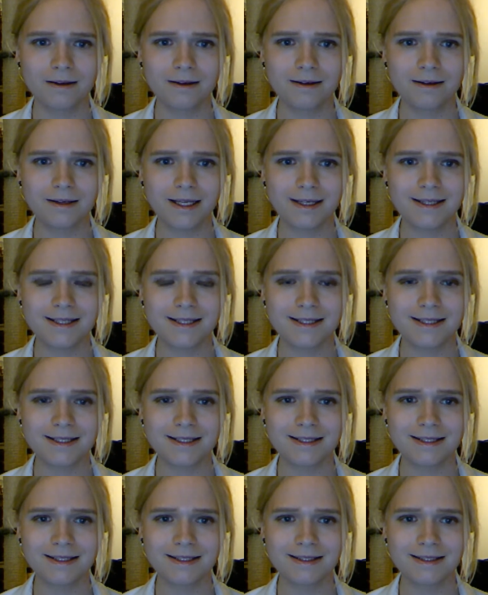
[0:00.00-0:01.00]
click
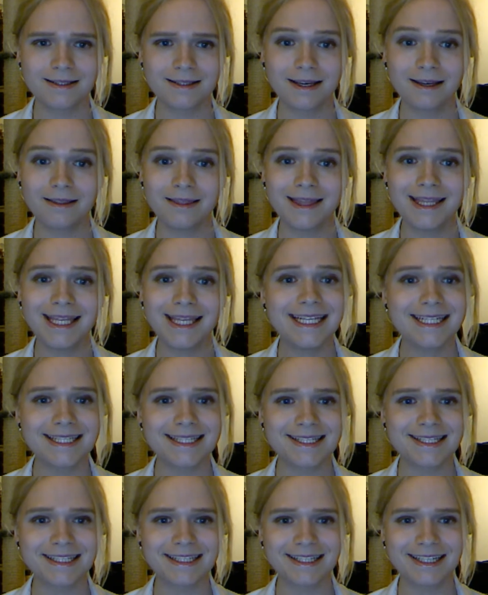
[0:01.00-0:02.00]
this uh,
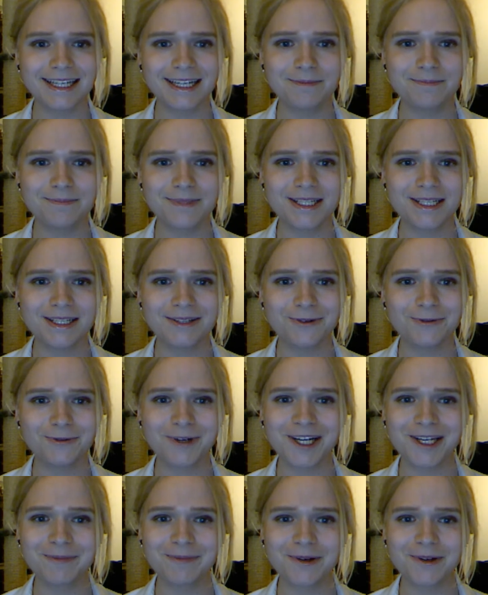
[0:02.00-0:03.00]
these empty
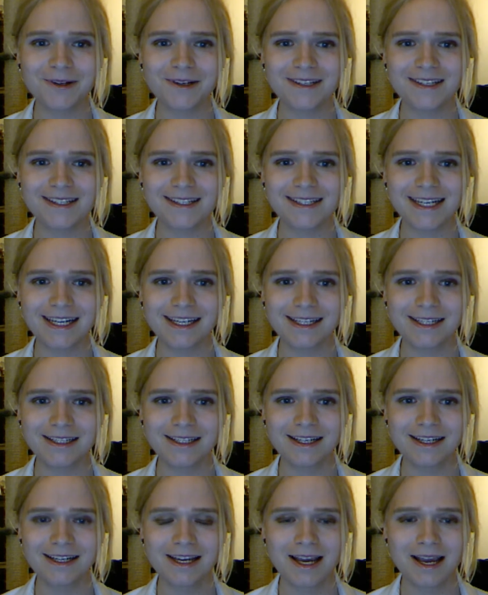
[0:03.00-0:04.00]
wine bottles
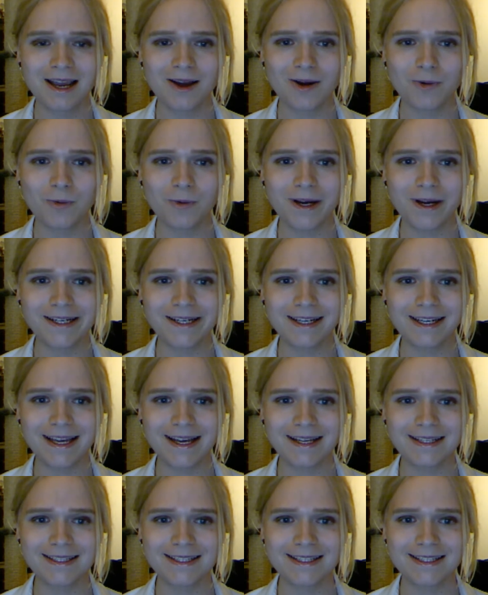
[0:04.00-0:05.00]
and wine
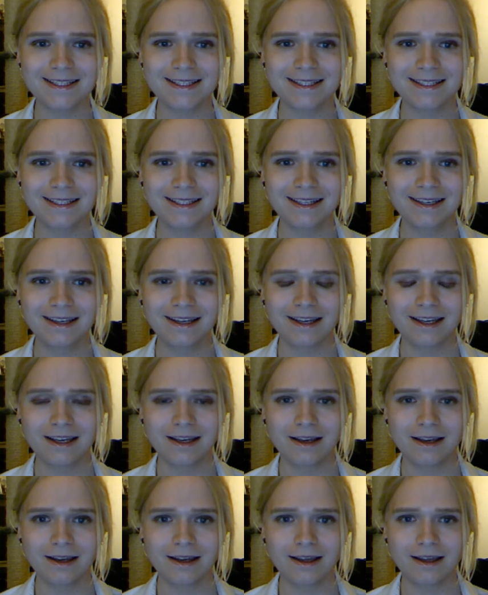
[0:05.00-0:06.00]
glass.
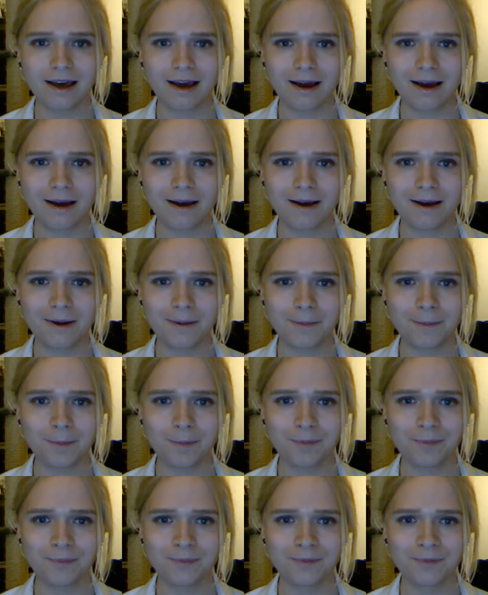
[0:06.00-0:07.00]
Um,